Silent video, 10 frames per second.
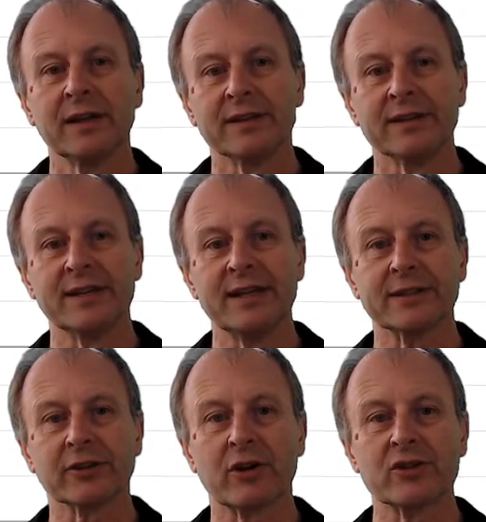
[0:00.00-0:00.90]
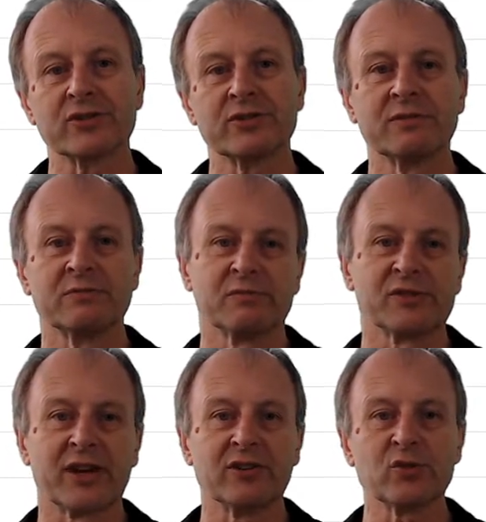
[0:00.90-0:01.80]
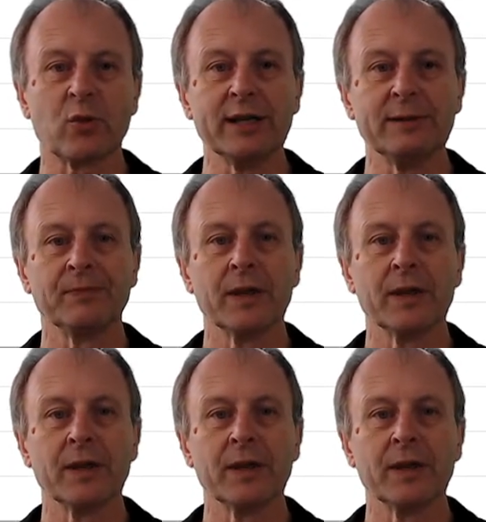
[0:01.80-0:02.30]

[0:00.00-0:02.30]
the net and gross sales weight.